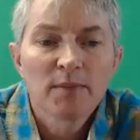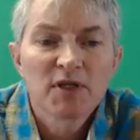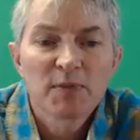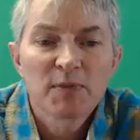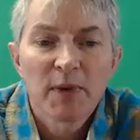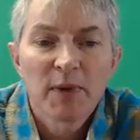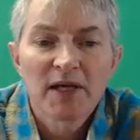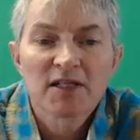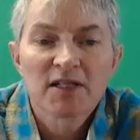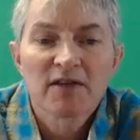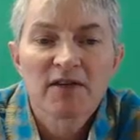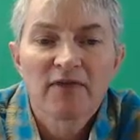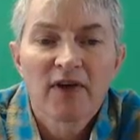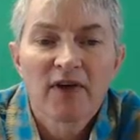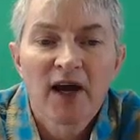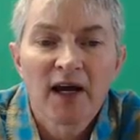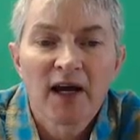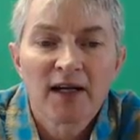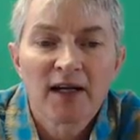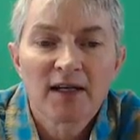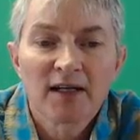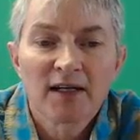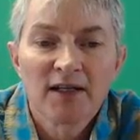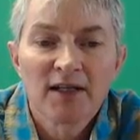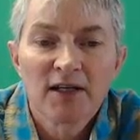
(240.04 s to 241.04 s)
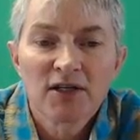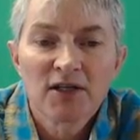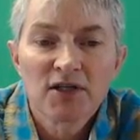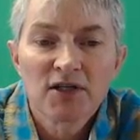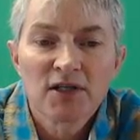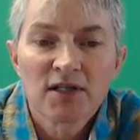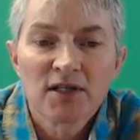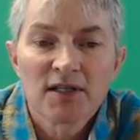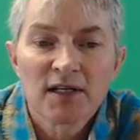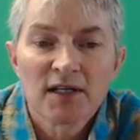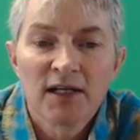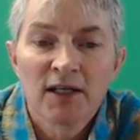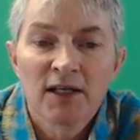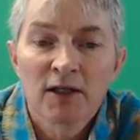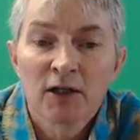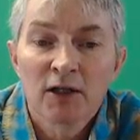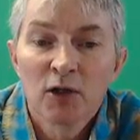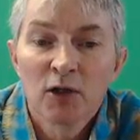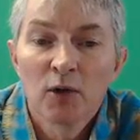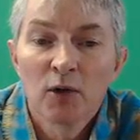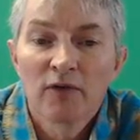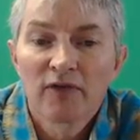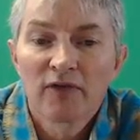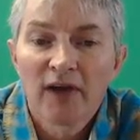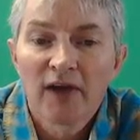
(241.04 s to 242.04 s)
specified conditions in
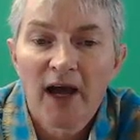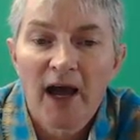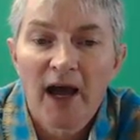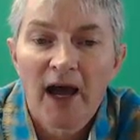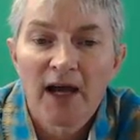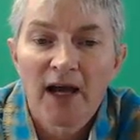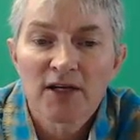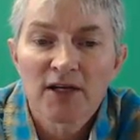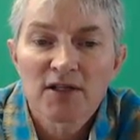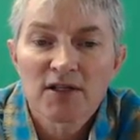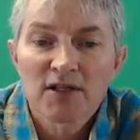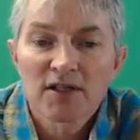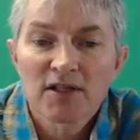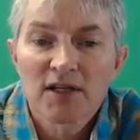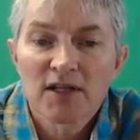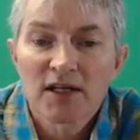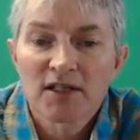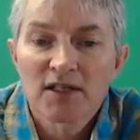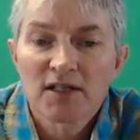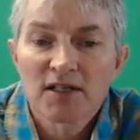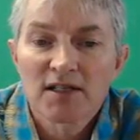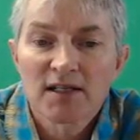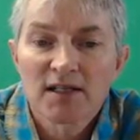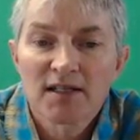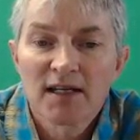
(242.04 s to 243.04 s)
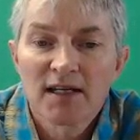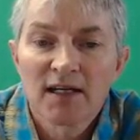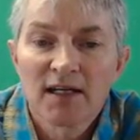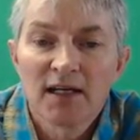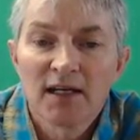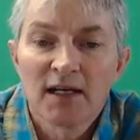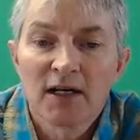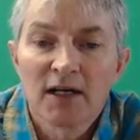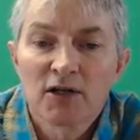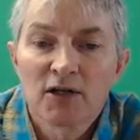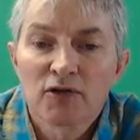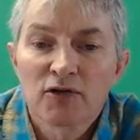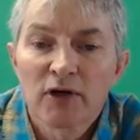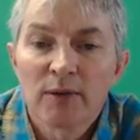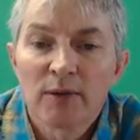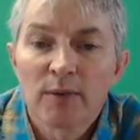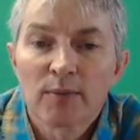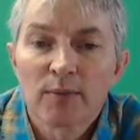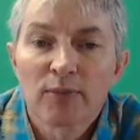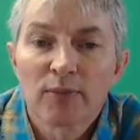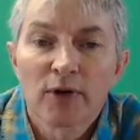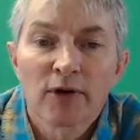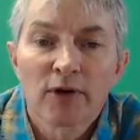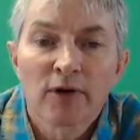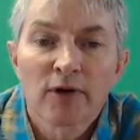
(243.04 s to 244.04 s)
lieu of cash, such as attending a
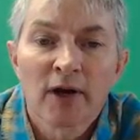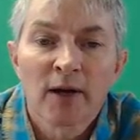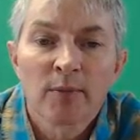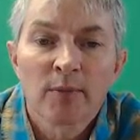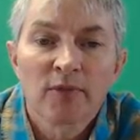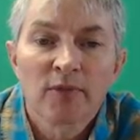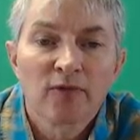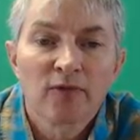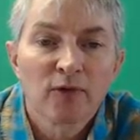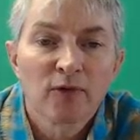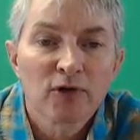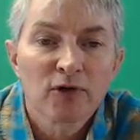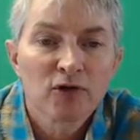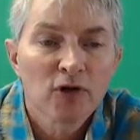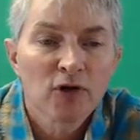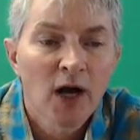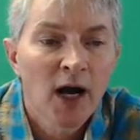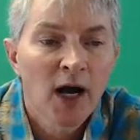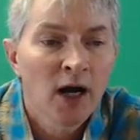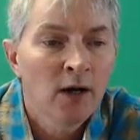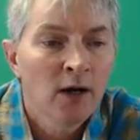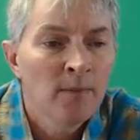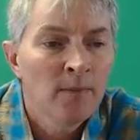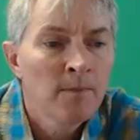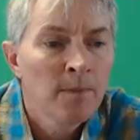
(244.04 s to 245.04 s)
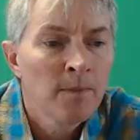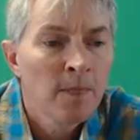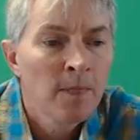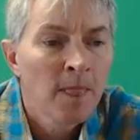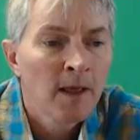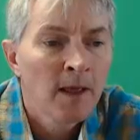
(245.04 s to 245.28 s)
treatment program before trial.